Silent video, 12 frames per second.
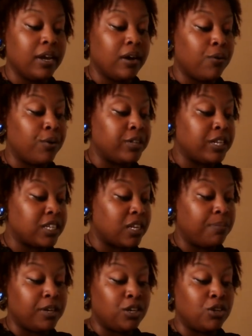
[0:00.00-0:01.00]
Or this could
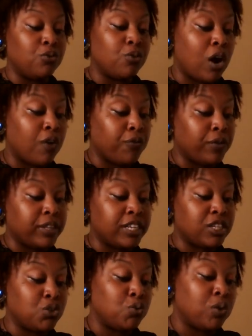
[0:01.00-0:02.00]
be you offering this
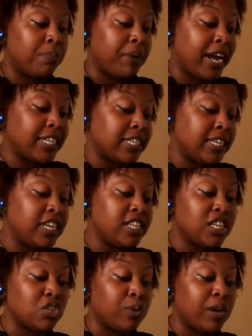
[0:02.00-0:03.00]
to a Pisces
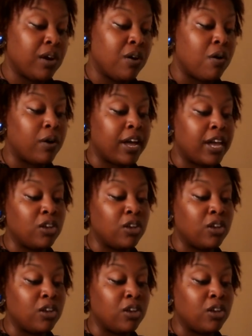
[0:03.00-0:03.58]
as well, okay?